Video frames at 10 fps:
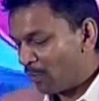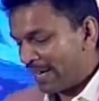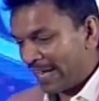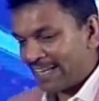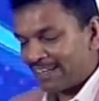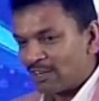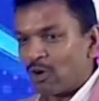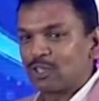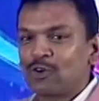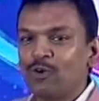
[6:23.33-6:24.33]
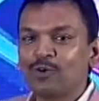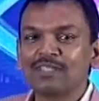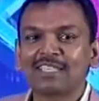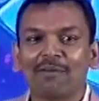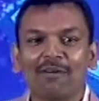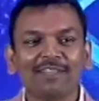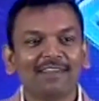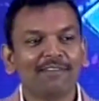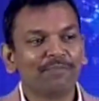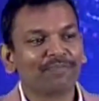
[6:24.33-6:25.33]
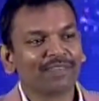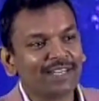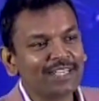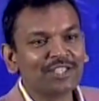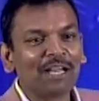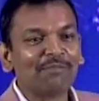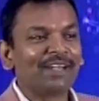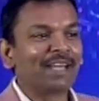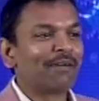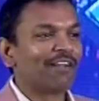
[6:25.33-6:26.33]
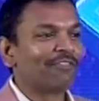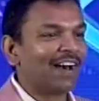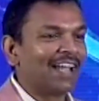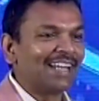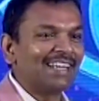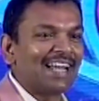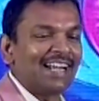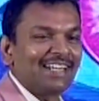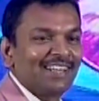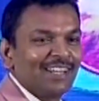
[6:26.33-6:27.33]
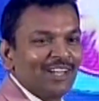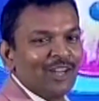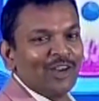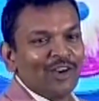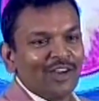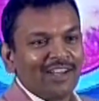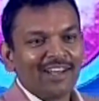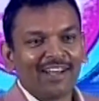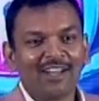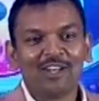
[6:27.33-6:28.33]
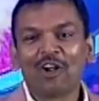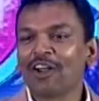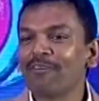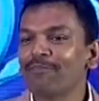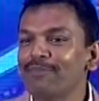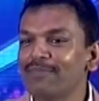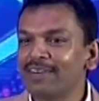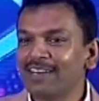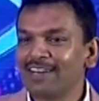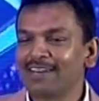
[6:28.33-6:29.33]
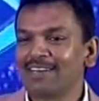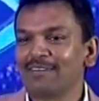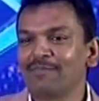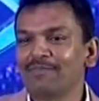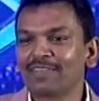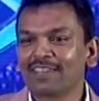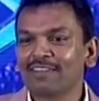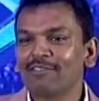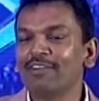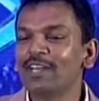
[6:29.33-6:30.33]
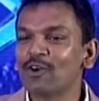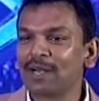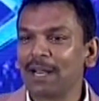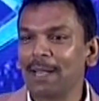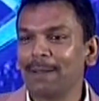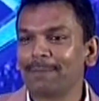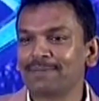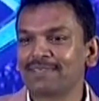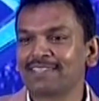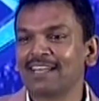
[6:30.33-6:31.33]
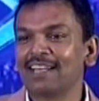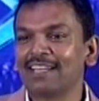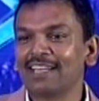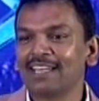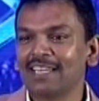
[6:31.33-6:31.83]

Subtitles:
You know, when I go through some of the digital medium, I find that a lot of video clips,